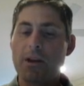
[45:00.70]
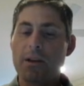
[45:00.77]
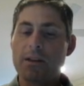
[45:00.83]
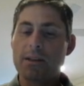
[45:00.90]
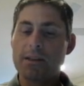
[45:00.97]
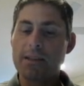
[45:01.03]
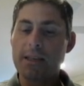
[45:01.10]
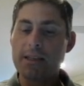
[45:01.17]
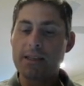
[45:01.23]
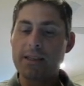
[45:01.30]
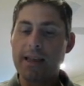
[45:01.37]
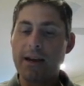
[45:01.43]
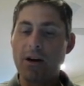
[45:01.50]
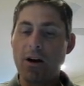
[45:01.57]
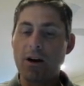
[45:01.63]
Since
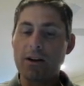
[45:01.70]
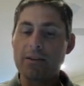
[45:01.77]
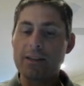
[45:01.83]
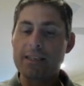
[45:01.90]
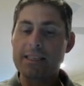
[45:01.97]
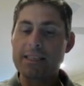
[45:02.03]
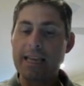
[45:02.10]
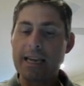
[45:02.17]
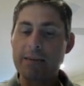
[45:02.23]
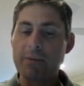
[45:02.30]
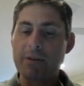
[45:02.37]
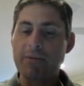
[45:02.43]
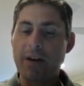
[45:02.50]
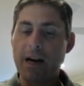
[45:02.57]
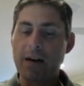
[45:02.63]
they are in the same
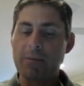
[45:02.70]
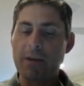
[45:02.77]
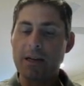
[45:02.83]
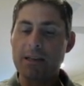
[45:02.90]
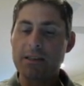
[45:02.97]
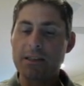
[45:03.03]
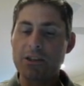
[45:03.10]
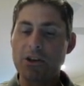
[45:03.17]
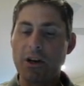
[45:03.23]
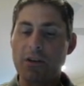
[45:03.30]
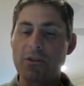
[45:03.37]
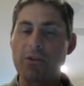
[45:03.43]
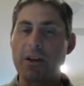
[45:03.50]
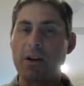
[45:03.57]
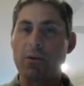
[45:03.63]
environment as each
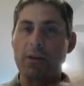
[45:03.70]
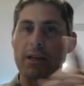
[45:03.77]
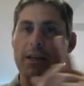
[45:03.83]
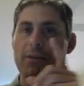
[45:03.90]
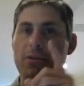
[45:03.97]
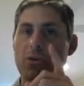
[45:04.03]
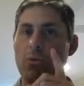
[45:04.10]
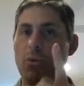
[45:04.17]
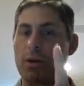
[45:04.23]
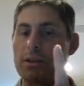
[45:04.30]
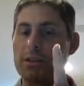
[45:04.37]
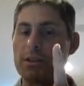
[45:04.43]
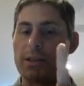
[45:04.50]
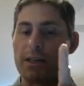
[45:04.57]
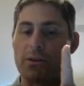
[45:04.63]
other, they only give you one
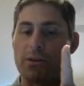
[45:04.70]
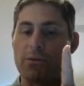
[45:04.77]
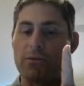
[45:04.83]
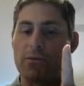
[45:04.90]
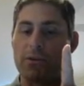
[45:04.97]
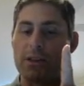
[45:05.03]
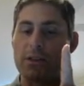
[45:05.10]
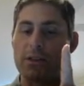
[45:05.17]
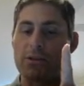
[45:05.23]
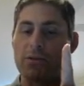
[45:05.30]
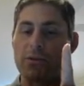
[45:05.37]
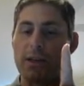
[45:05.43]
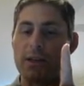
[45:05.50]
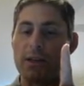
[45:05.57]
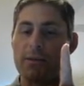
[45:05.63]
signal for these
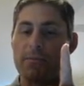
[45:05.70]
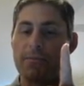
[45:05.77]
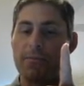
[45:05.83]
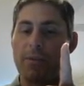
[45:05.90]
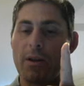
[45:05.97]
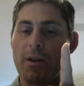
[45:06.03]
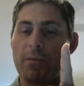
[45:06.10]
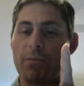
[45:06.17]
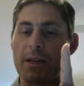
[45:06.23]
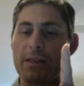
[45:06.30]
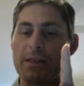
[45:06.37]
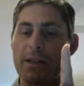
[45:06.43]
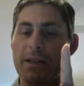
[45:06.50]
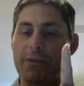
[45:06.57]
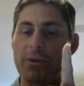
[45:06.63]
three, but
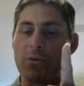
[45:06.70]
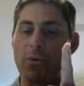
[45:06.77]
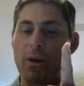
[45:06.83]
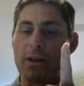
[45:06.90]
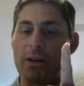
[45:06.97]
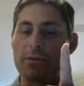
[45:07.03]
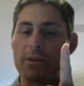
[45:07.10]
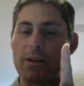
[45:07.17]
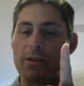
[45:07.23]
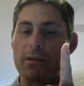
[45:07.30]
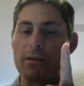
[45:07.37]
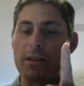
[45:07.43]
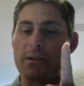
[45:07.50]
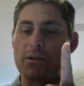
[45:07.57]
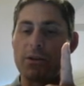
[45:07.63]
a different one
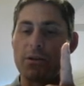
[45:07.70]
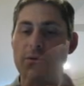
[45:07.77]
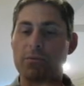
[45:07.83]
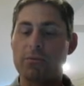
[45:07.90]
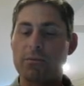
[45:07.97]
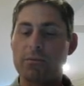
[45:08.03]
than these two.